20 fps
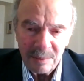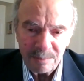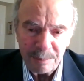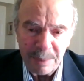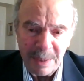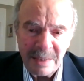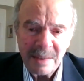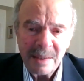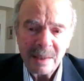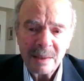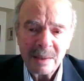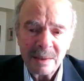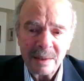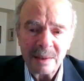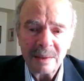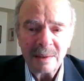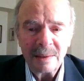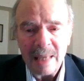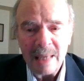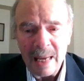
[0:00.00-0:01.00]

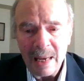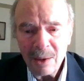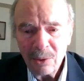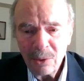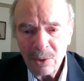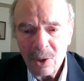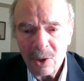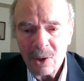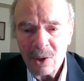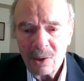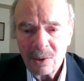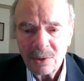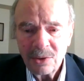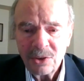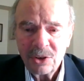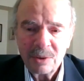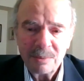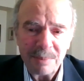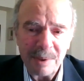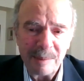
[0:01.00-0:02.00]
basically, how long
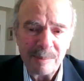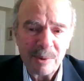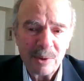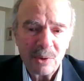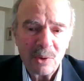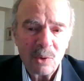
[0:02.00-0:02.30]
should people